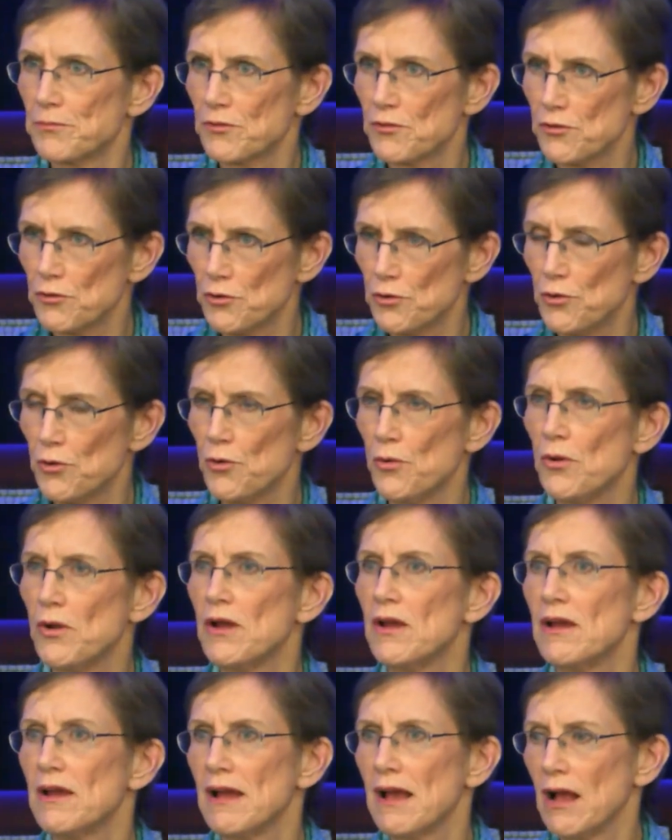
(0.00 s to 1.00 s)
to
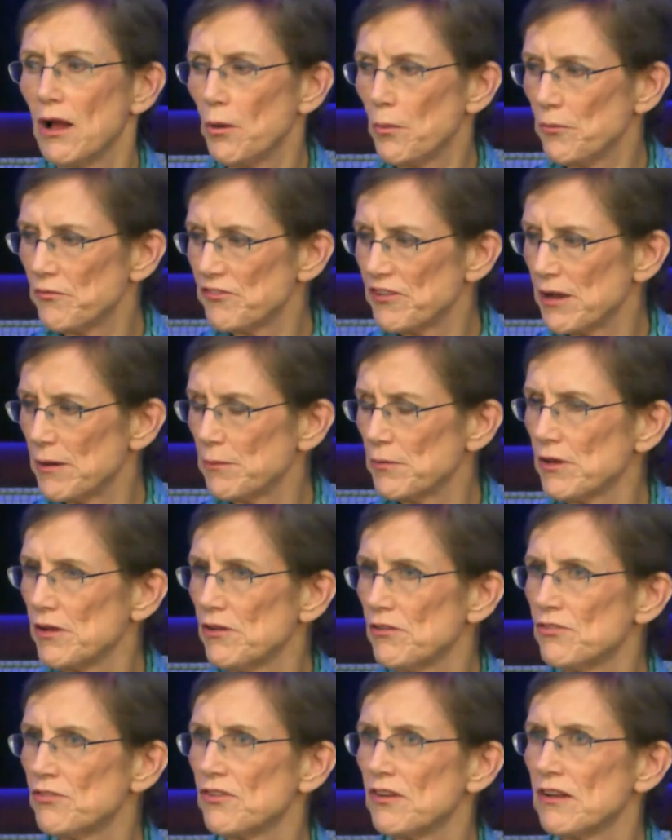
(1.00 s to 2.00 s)
help
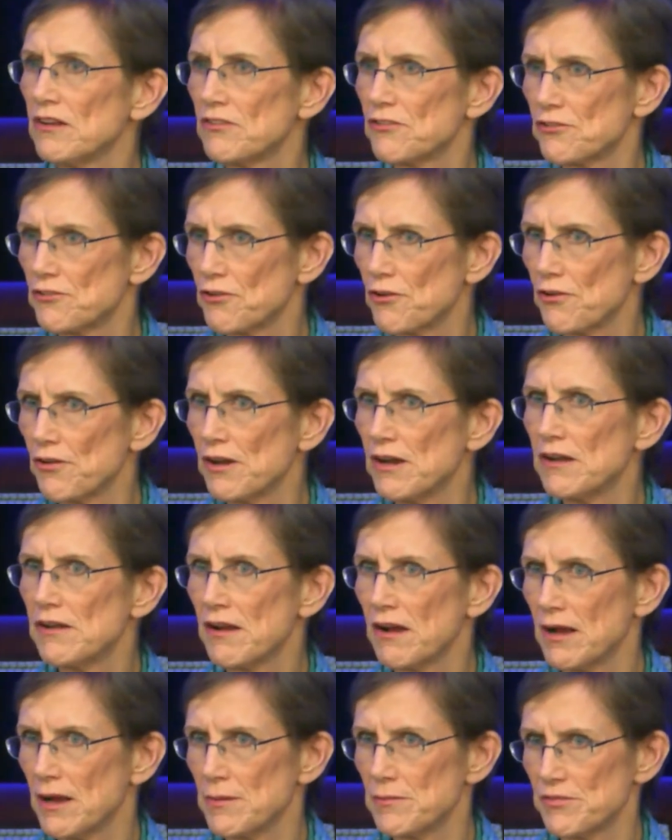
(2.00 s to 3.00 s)
families during
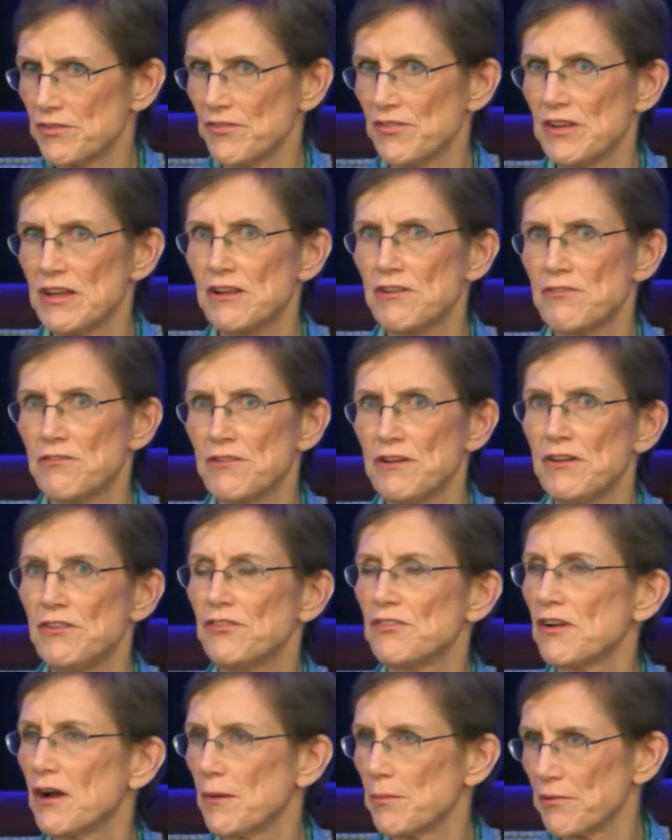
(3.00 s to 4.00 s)
times of
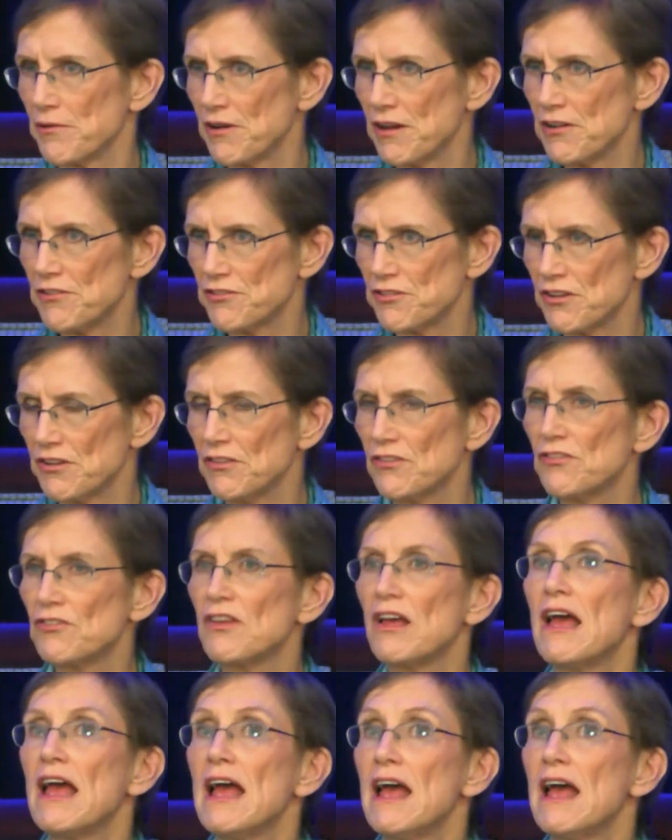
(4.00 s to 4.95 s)
increased operations,